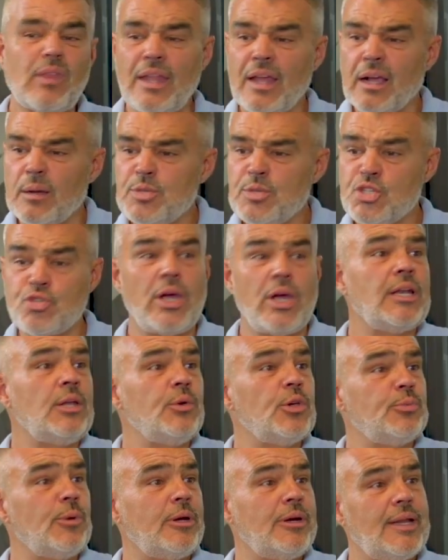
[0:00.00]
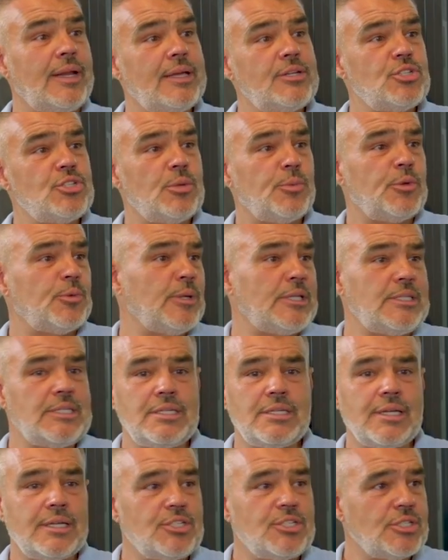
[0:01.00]
Like I'm struggling with my relationship with my
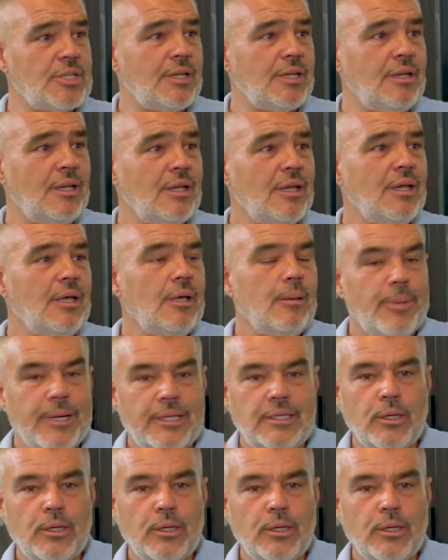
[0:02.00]
teenage son, but I